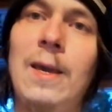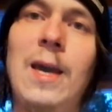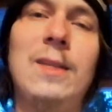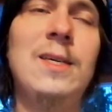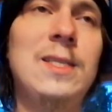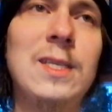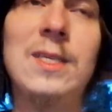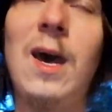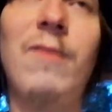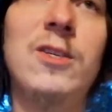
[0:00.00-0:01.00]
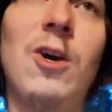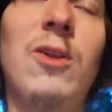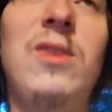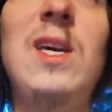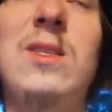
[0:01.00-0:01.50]
Yeah, this is a heavy
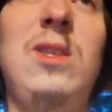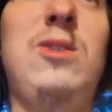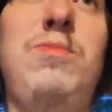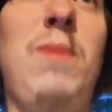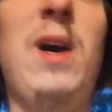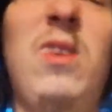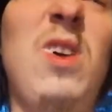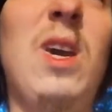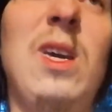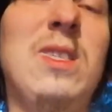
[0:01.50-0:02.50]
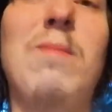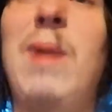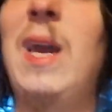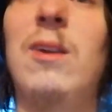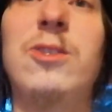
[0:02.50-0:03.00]
song. This is, I think, is a
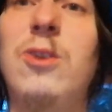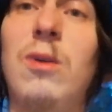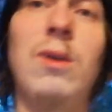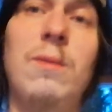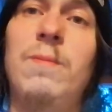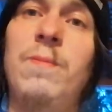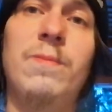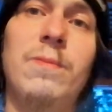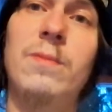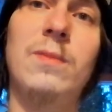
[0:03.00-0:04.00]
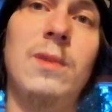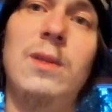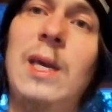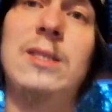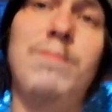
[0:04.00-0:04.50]
metal song.
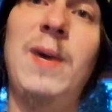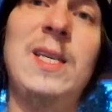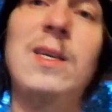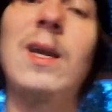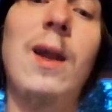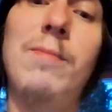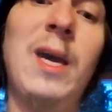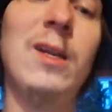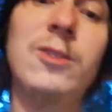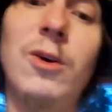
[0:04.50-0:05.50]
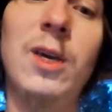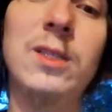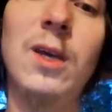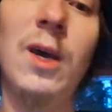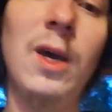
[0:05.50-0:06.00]
It's basically a metal song.
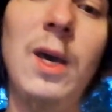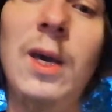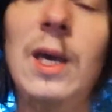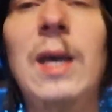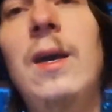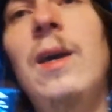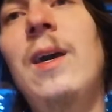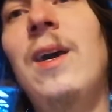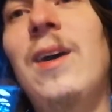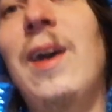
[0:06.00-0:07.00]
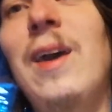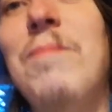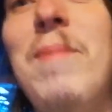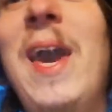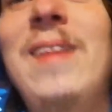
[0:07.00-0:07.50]
It's
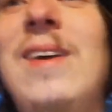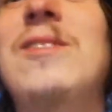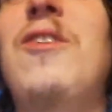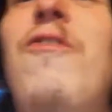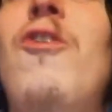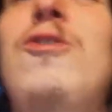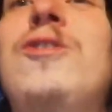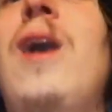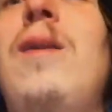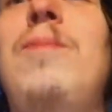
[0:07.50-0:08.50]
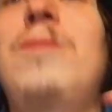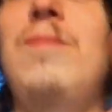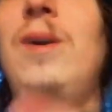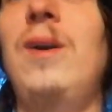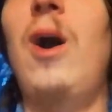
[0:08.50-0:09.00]
Maiden's first
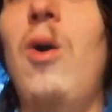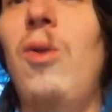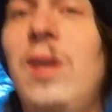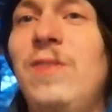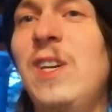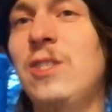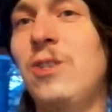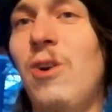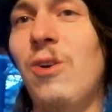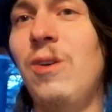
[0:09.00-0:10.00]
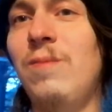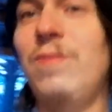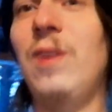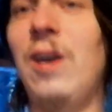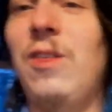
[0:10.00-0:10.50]
album, all in this song,
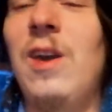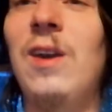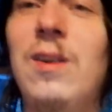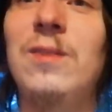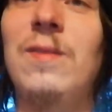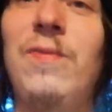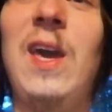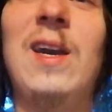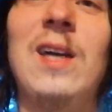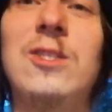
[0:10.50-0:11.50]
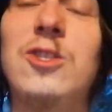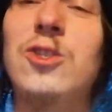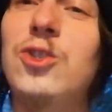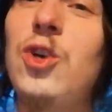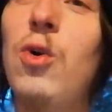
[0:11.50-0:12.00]
I think. They got
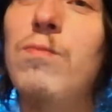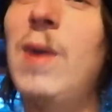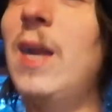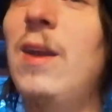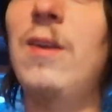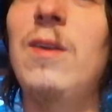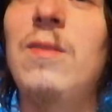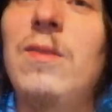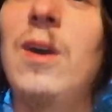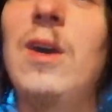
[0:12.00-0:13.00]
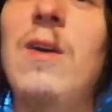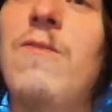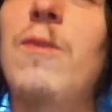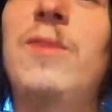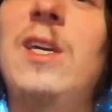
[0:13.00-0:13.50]
so many
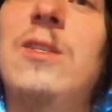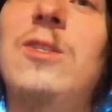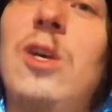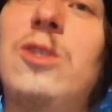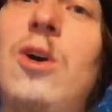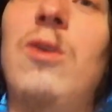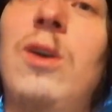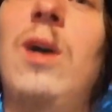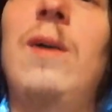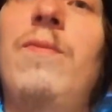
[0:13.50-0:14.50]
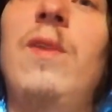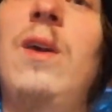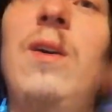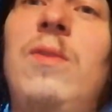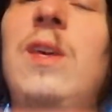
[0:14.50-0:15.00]
from this song
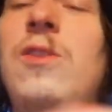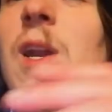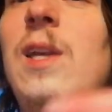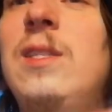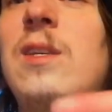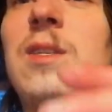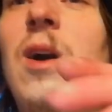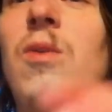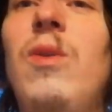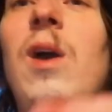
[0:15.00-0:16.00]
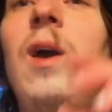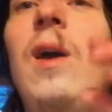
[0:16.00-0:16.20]
and the Thin Lizzy sound.